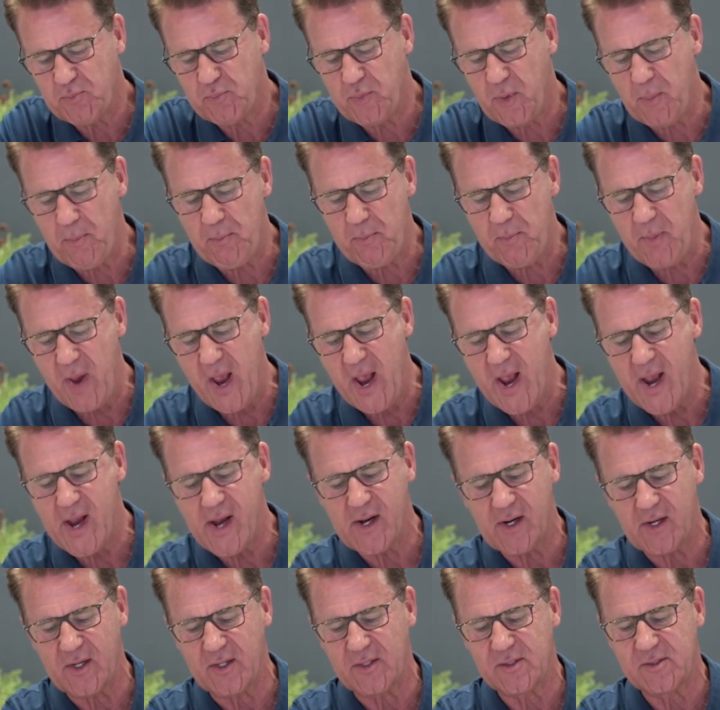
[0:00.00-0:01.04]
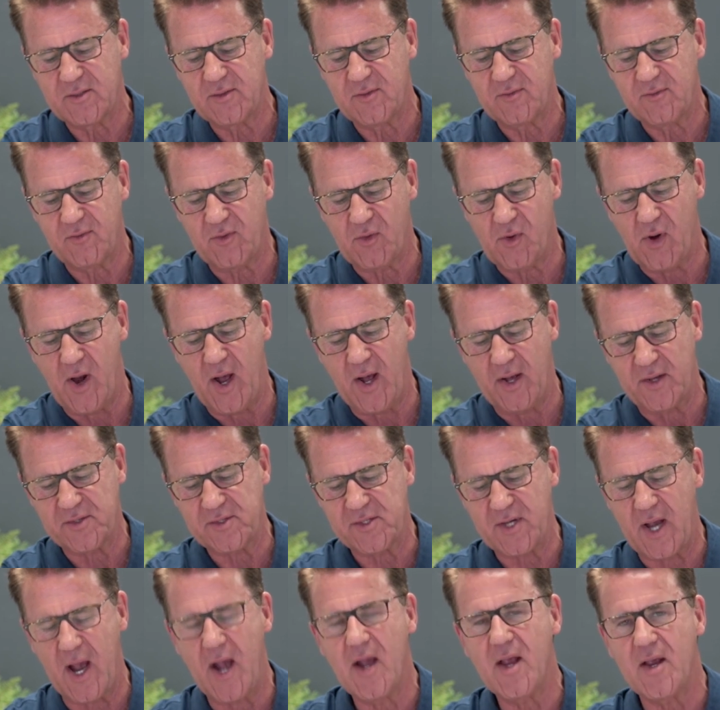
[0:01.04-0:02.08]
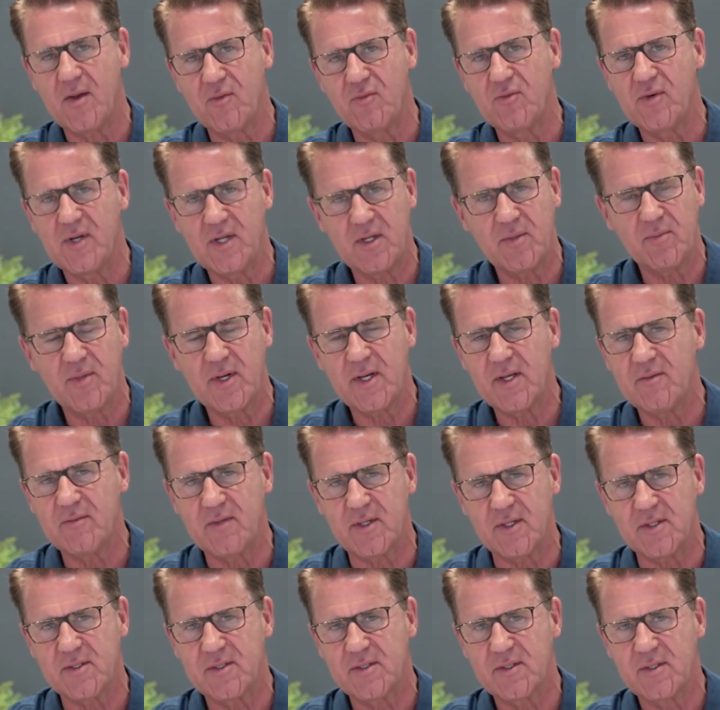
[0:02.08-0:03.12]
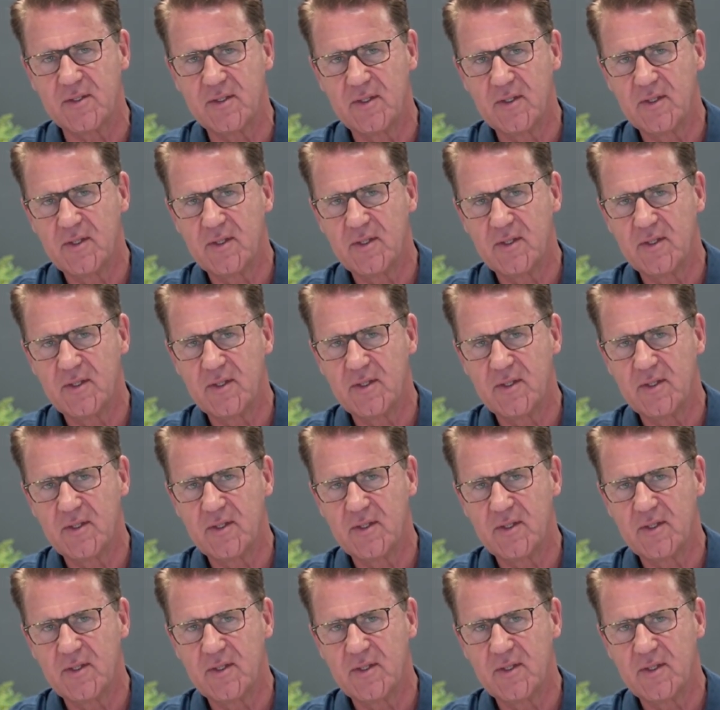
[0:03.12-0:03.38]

prepared for us. I really believe this.